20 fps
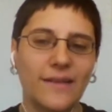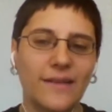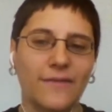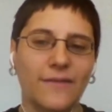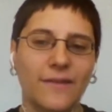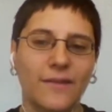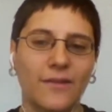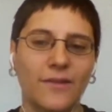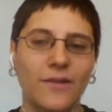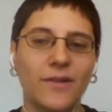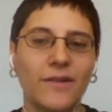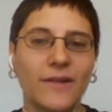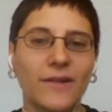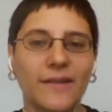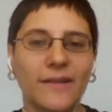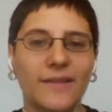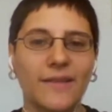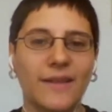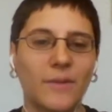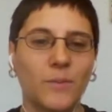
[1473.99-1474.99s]
different
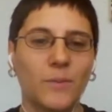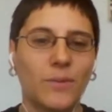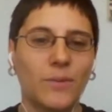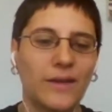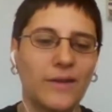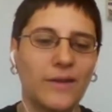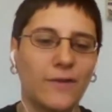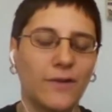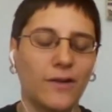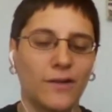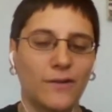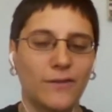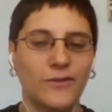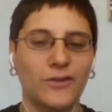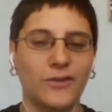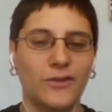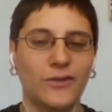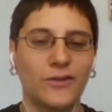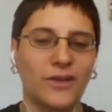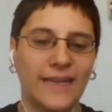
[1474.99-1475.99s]
stories that
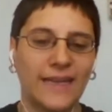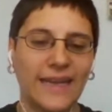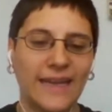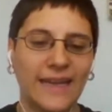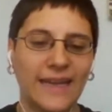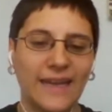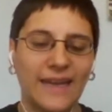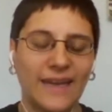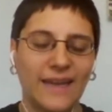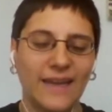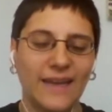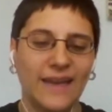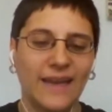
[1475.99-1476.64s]
evolved orally,